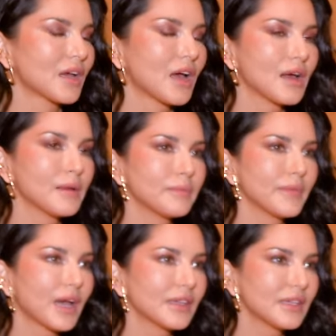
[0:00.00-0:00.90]
Um,
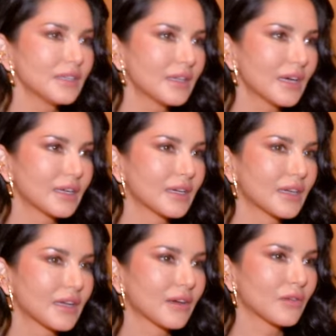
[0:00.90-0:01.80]
I think that
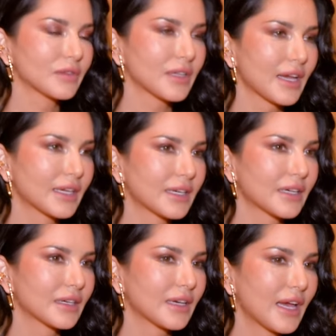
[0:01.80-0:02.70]
like
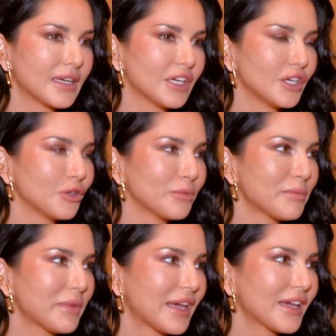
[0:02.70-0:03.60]
any
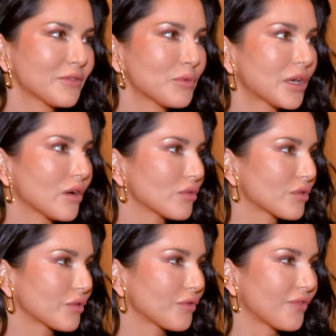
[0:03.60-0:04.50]
human being, we go
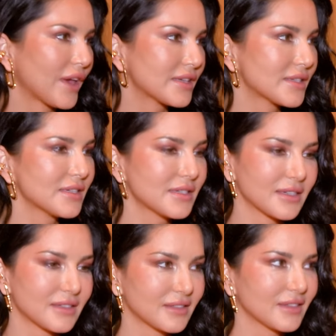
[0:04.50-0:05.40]
through phases
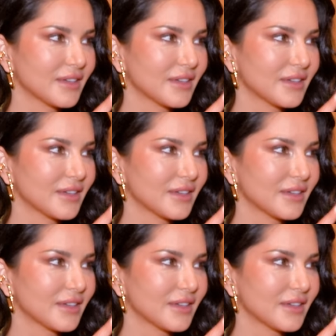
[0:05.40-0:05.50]
and.